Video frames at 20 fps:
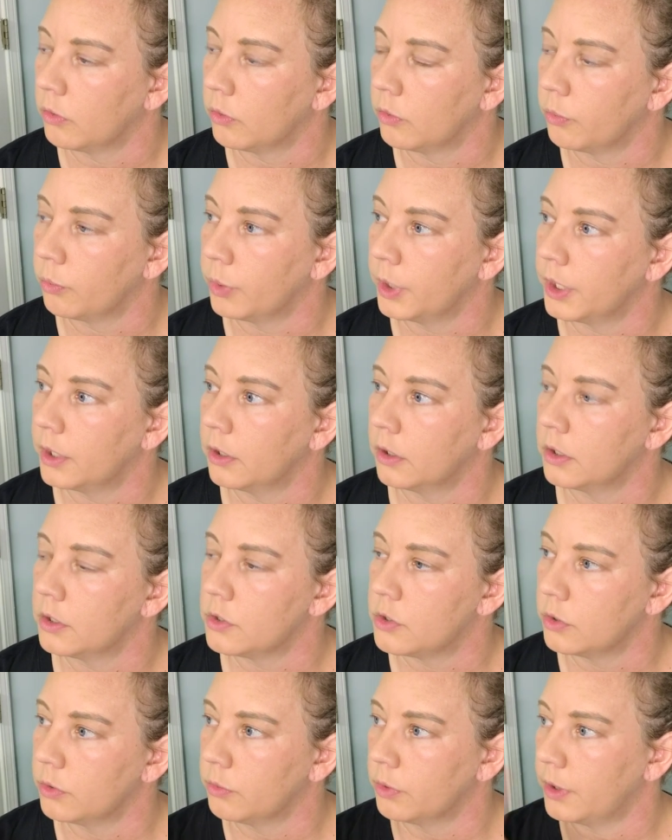What are you going
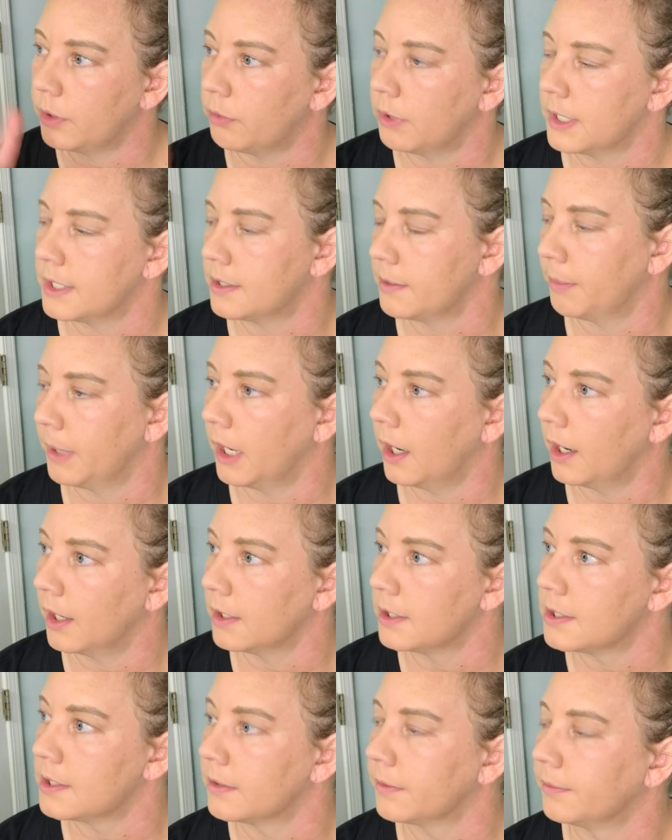to do with the rest of my
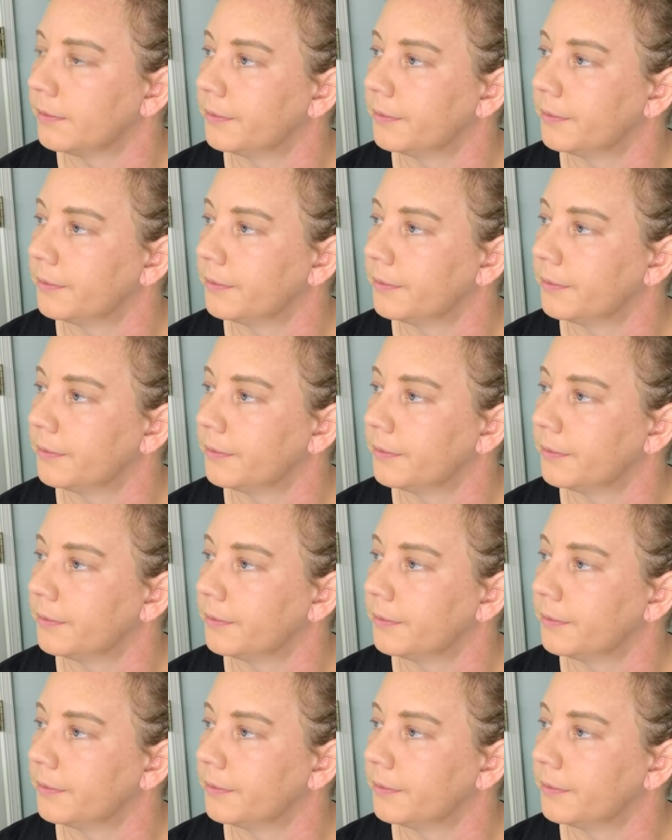eyes?